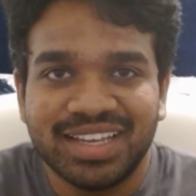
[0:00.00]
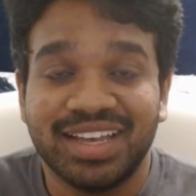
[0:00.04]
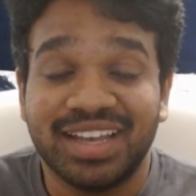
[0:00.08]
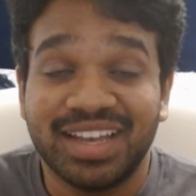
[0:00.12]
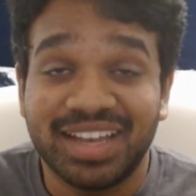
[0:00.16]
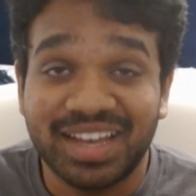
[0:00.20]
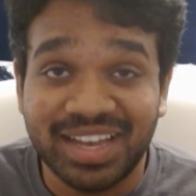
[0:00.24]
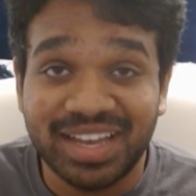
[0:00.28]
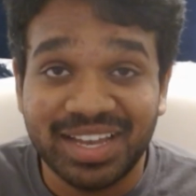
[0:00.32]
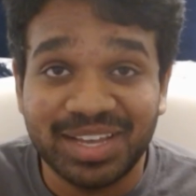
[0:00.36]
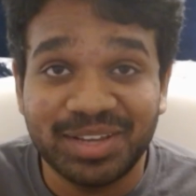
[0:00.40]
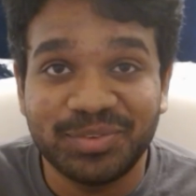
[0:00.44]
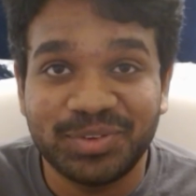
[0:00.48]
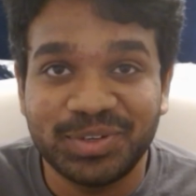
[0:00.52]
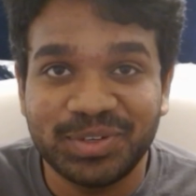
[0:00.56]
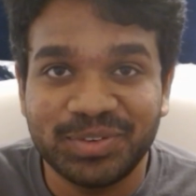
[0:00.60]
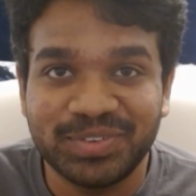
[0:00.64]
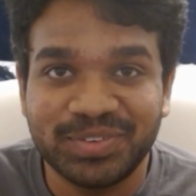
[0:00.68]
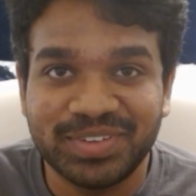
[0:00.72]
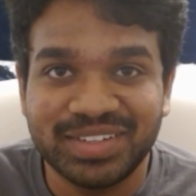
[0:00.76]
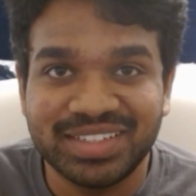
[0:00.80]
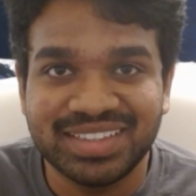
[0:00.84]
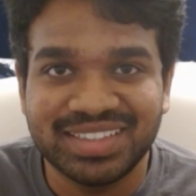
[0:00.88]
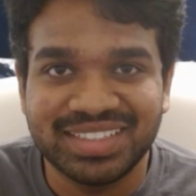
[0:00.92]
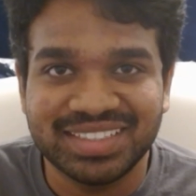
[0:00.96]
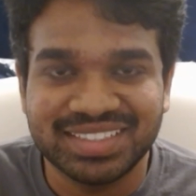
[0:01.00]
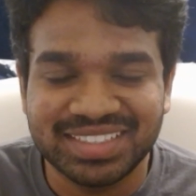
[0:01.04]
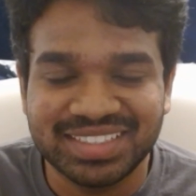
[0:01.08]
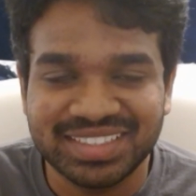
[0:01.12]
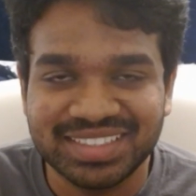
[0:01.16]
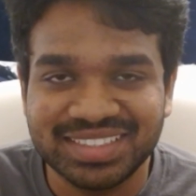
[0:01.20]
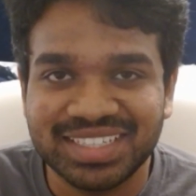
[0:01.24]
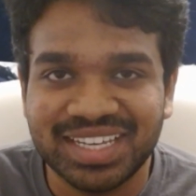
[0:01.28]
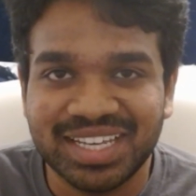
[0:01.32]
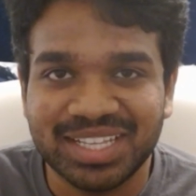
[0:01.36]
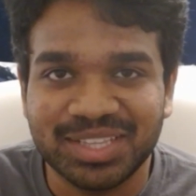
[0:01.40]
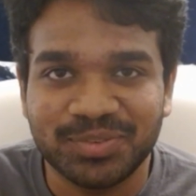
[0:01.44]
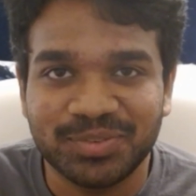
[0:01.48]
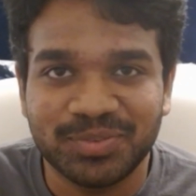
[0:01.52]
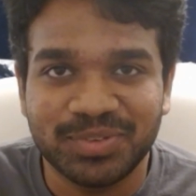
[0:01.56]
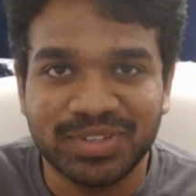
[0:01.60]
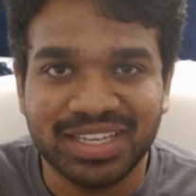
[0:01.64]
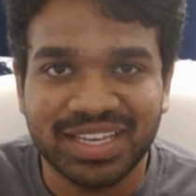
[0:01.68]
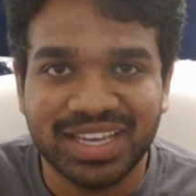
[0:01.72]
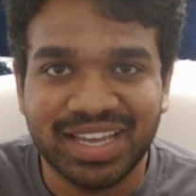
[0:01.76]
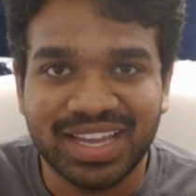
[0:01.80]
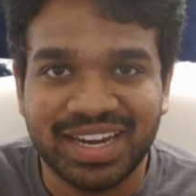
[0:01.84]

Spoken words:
Hi everyone, this is Satvik,